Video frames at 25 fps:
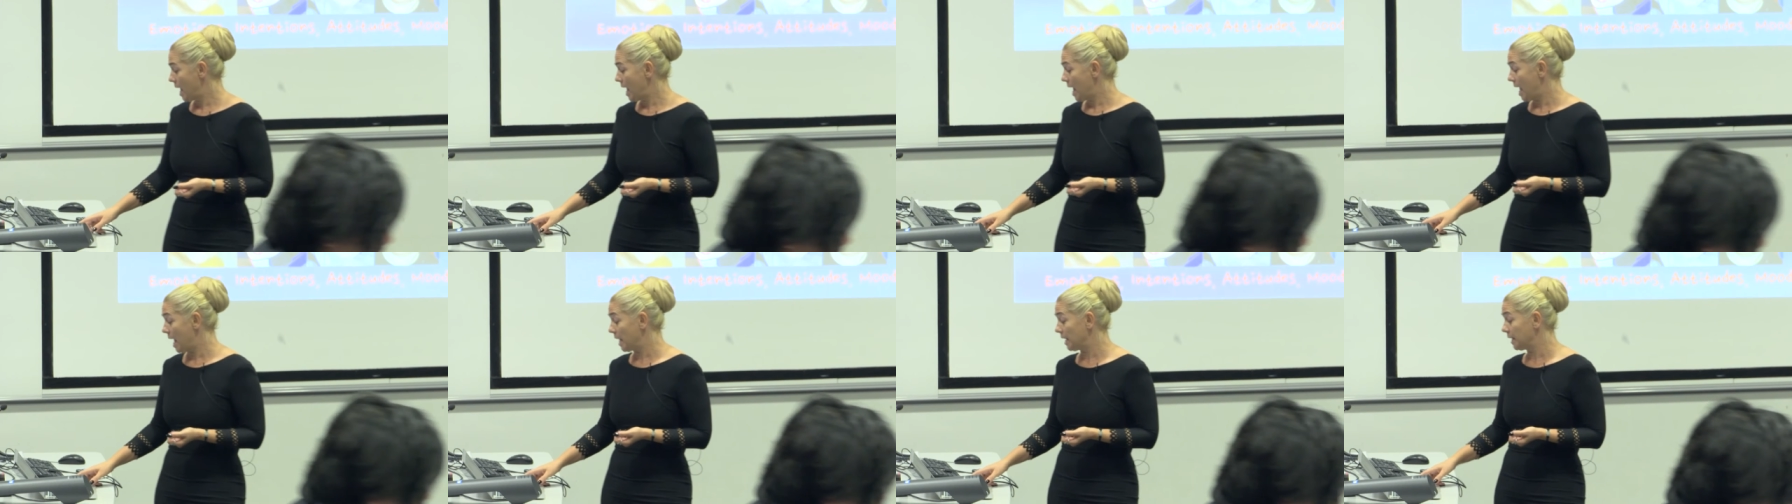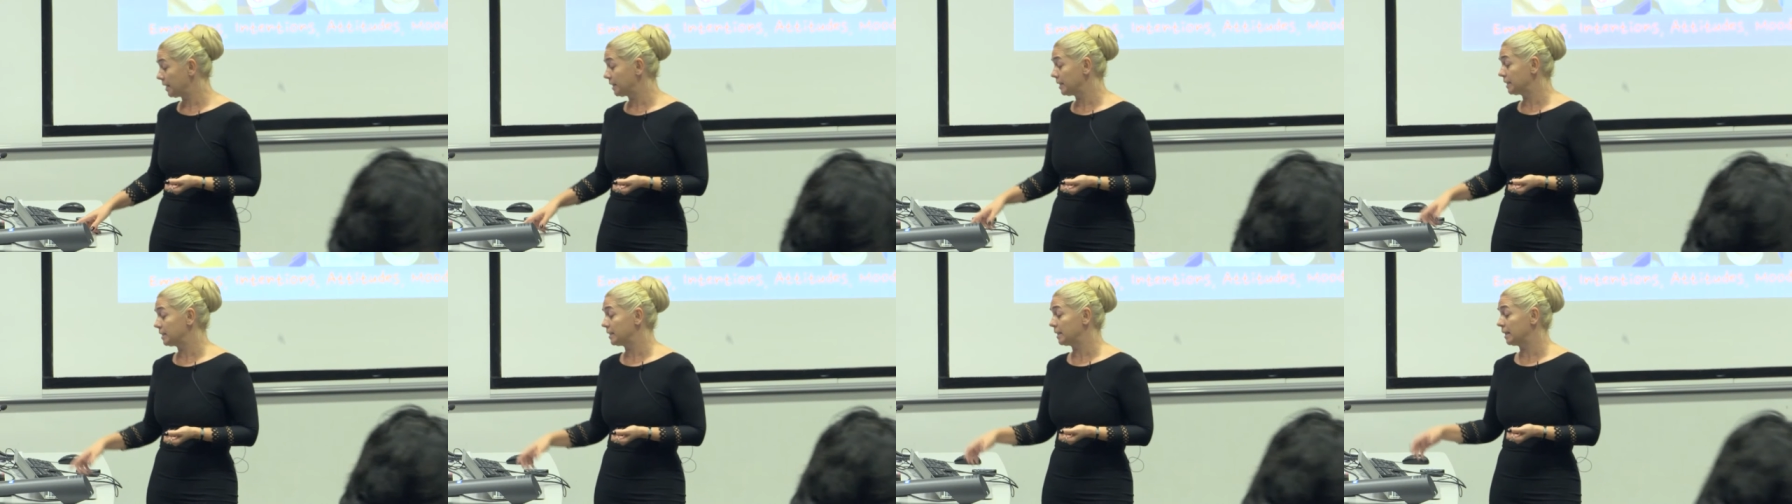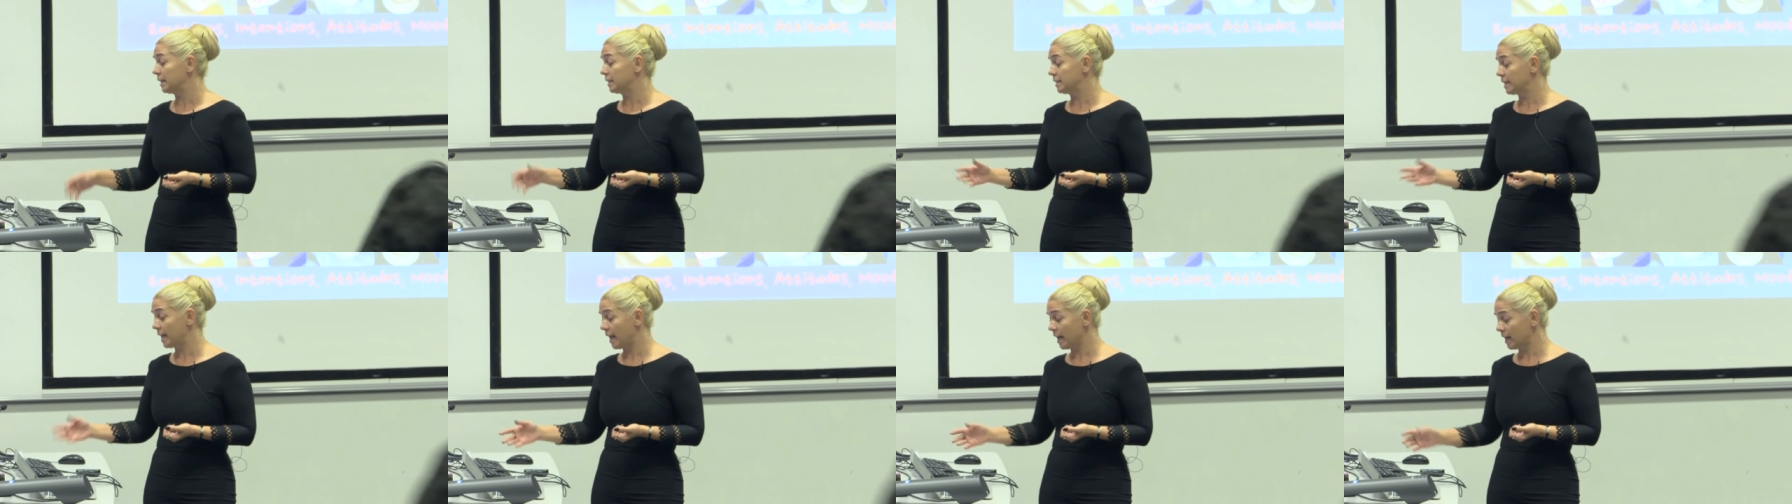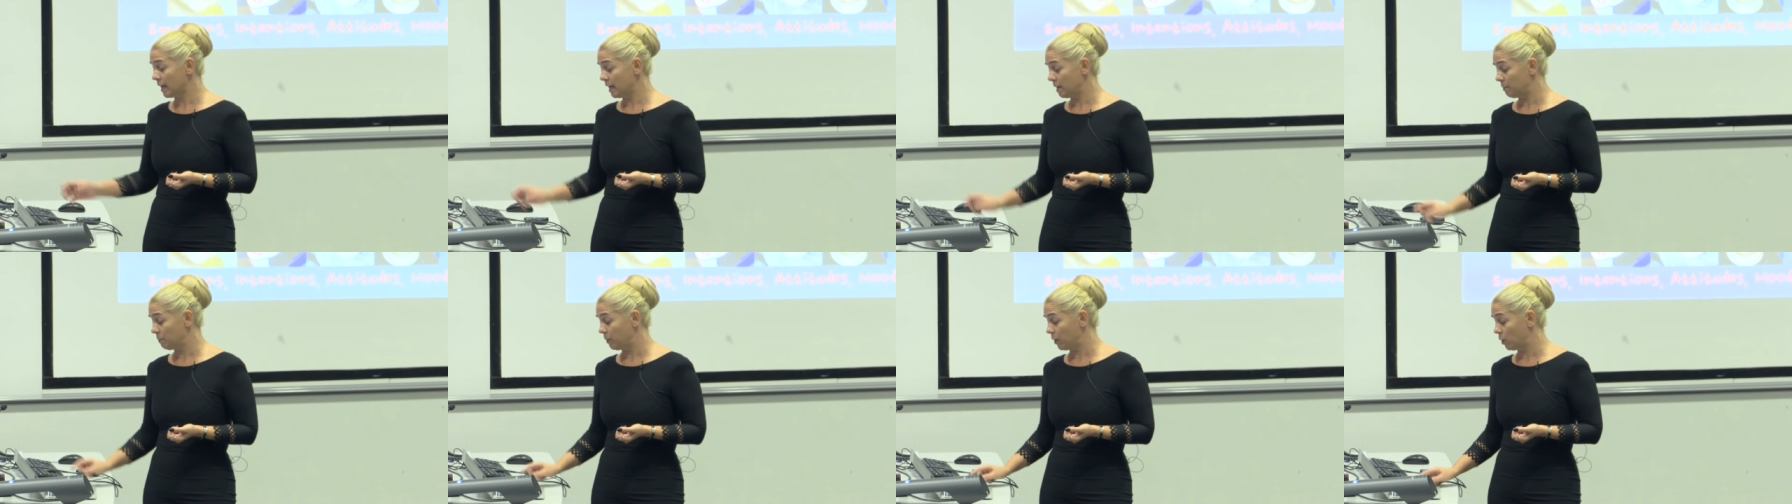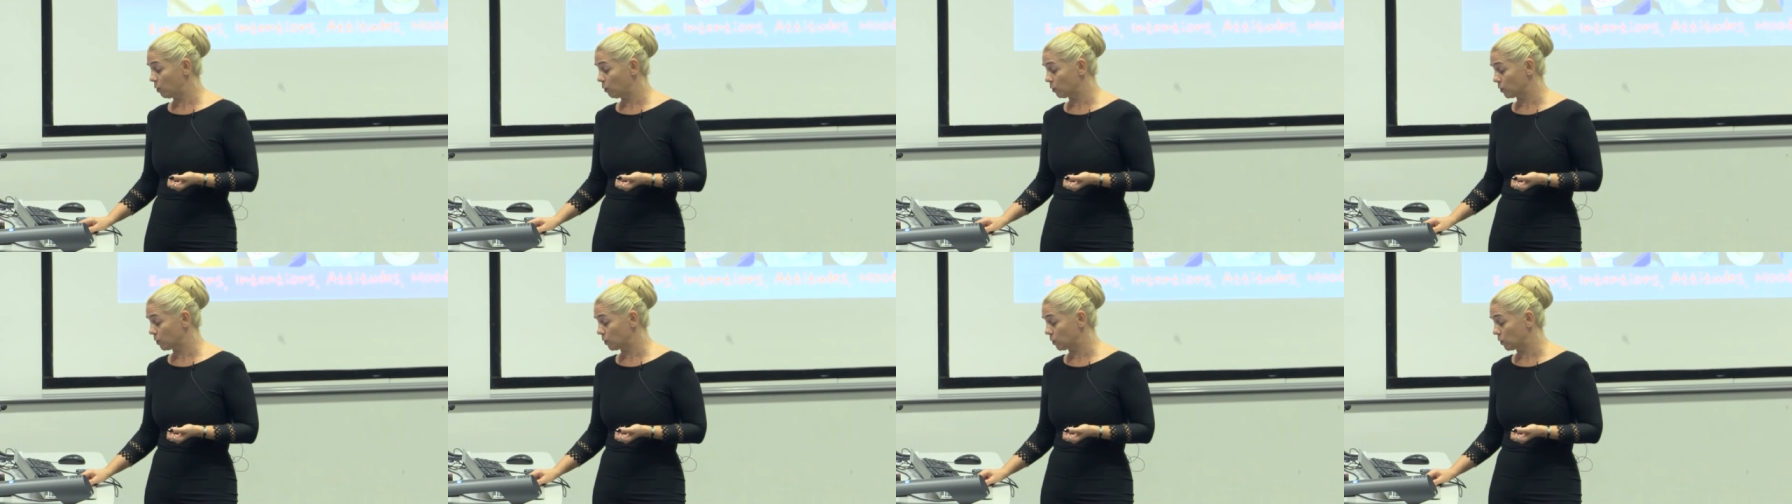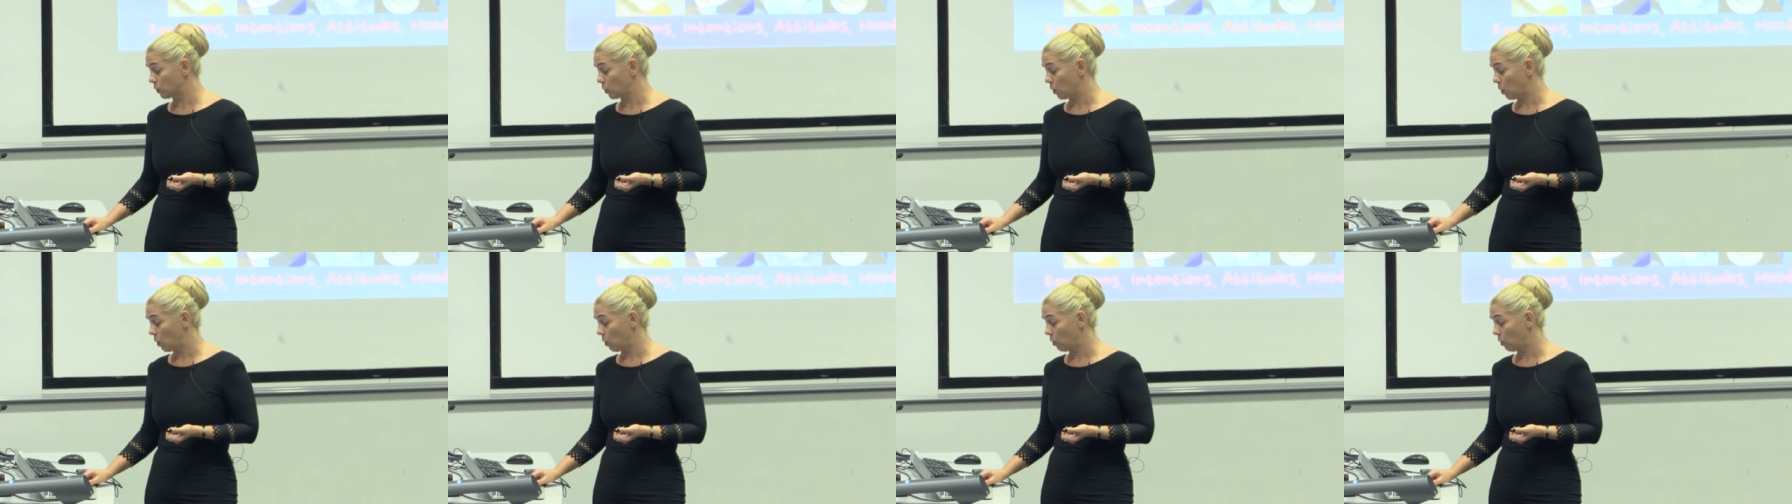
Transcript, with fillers: And it is exactly because